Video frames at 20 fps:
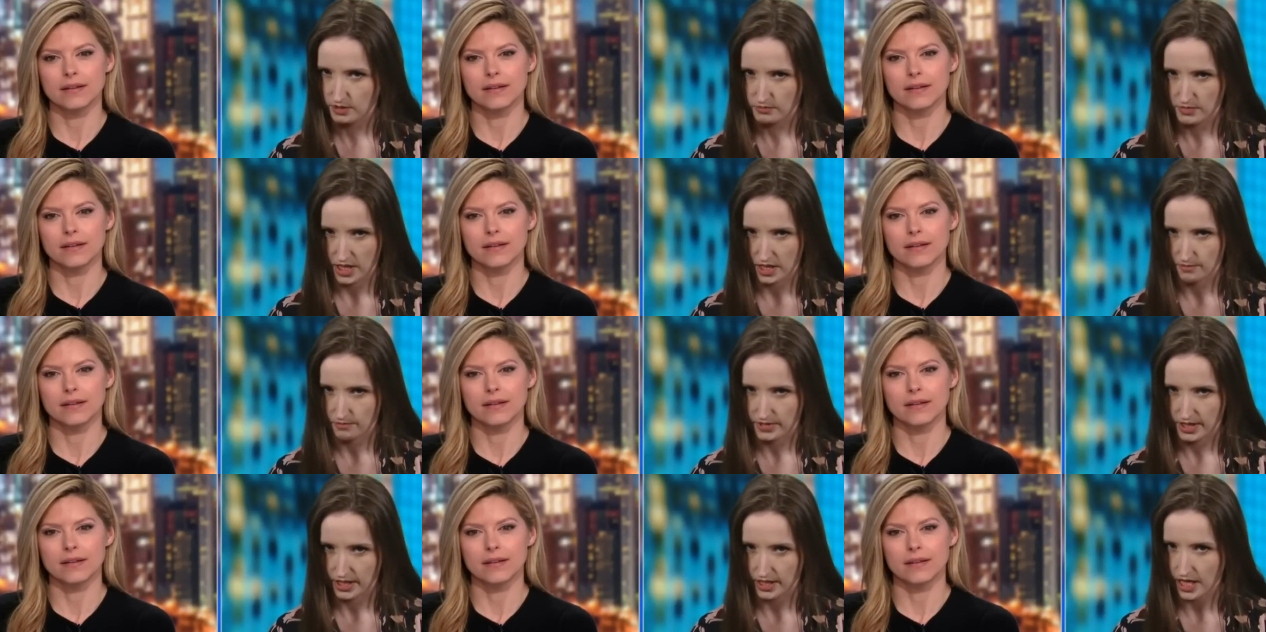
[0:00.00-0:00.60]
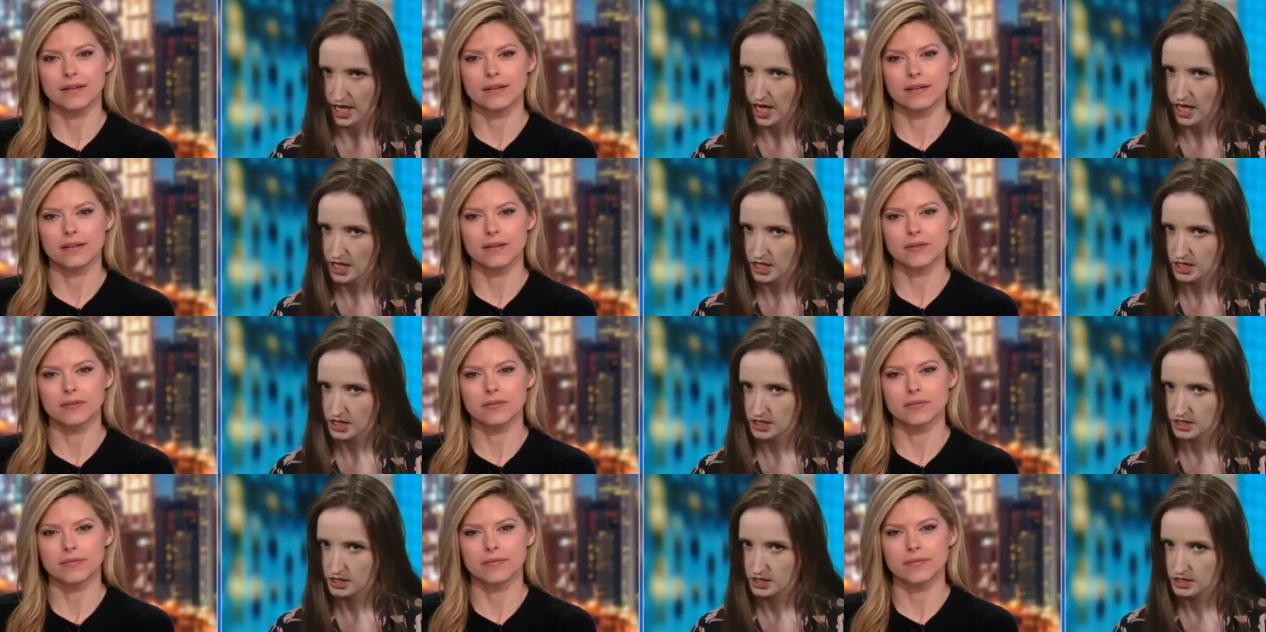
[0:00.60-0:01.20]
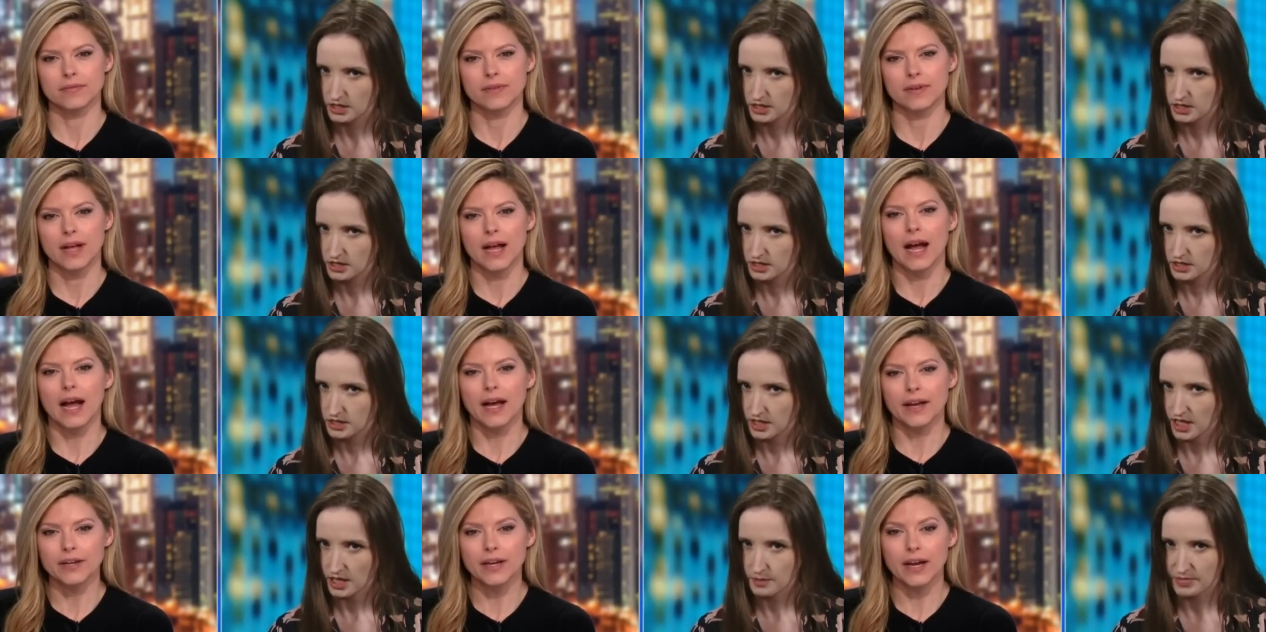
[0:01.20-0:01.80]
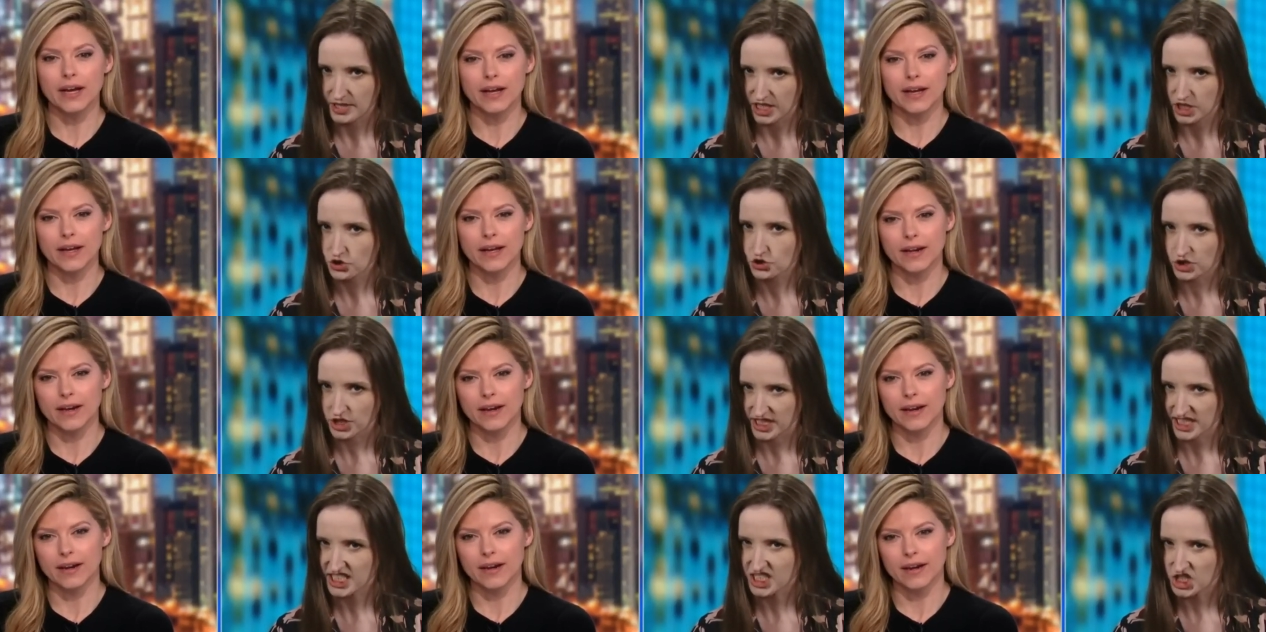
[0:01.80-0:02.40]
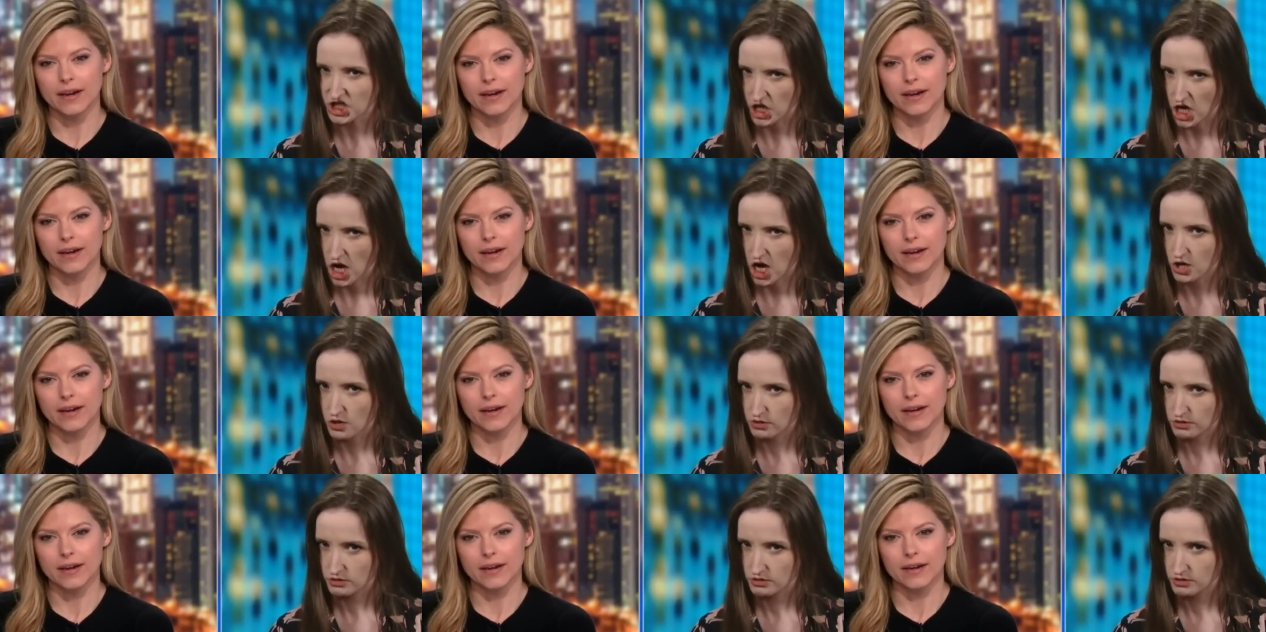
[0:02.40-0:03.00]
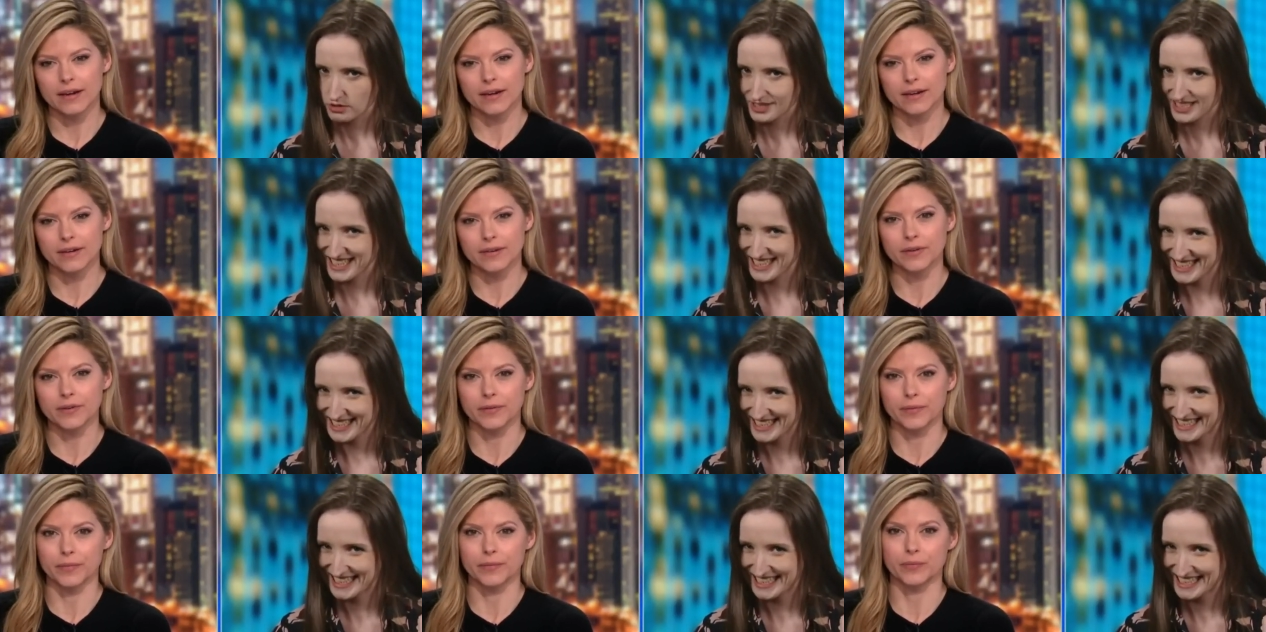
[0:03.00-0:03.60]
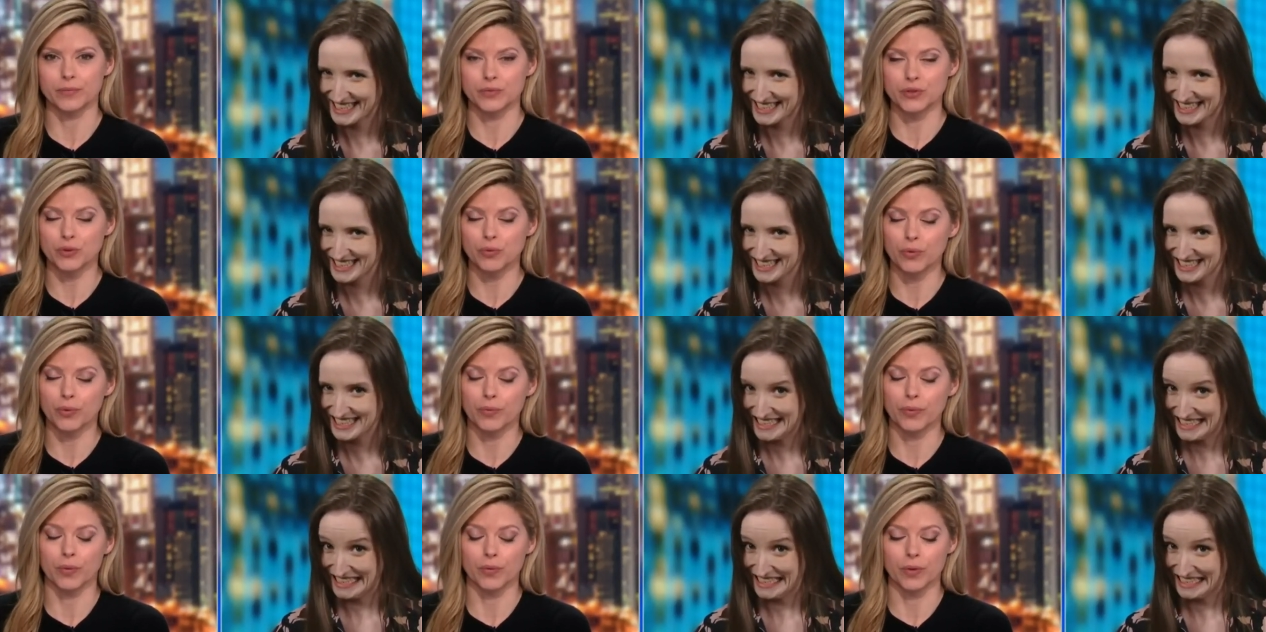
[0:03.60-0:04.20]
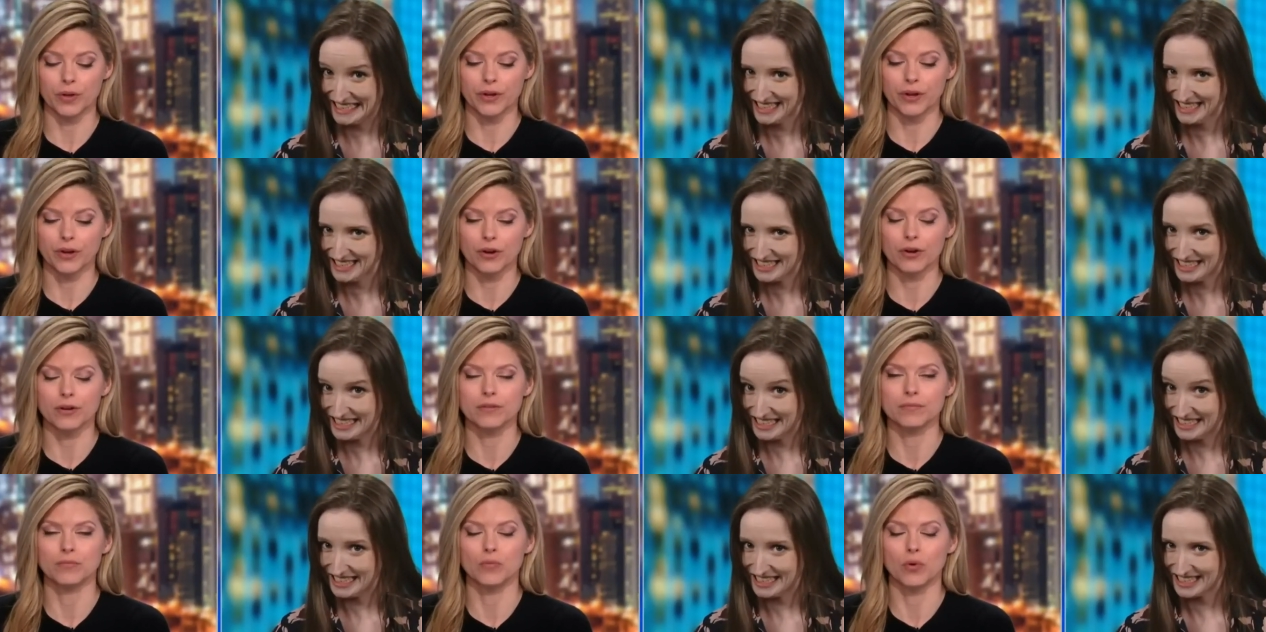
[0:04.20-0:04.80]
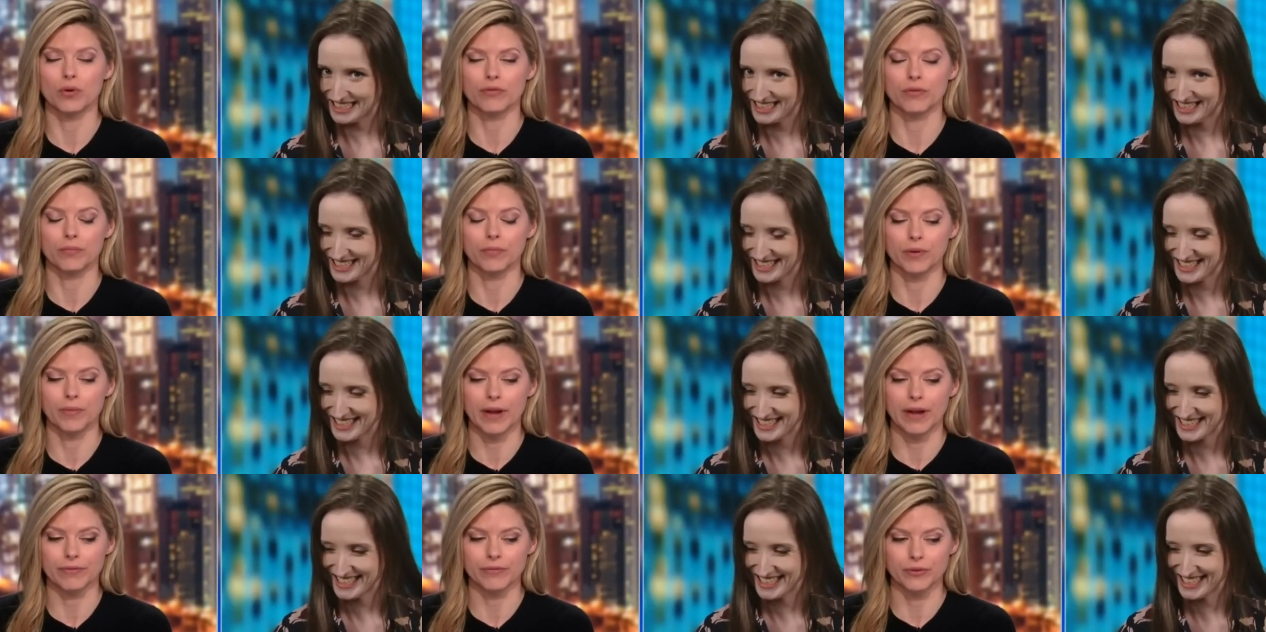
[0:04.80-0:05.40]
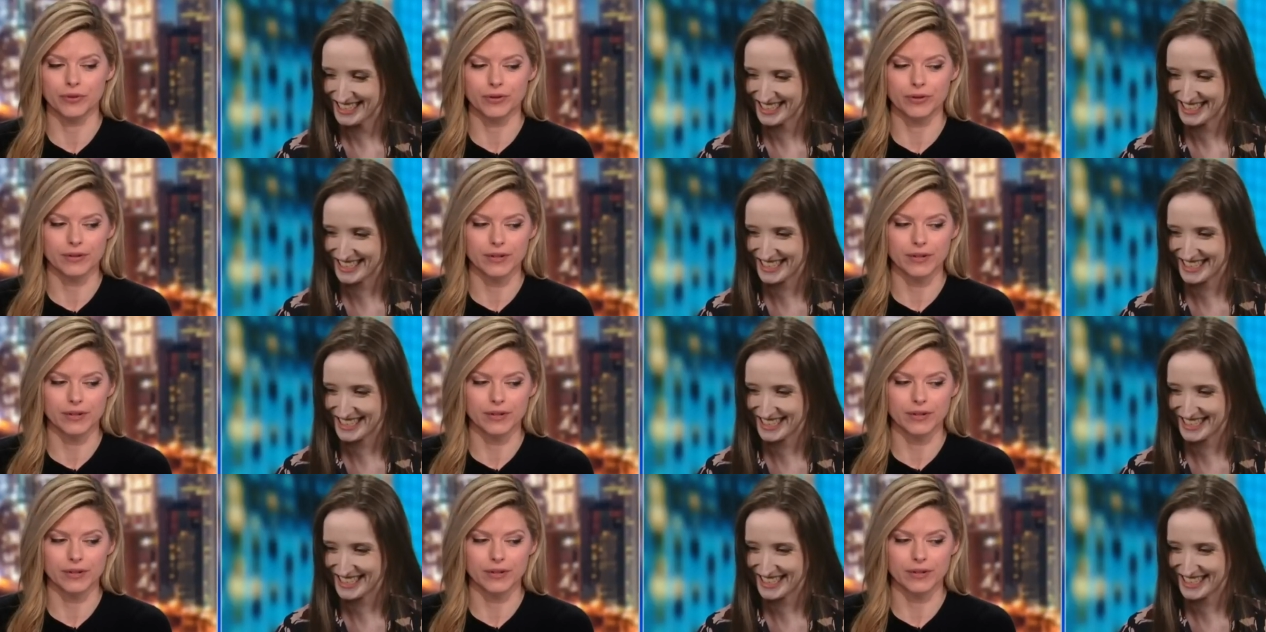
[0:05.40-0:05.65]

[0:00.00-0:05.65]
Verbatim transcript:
Speaker 1: meant by that. I, would
Speaker 2: be interested to know. Uh, I'm sure we will hear more from him after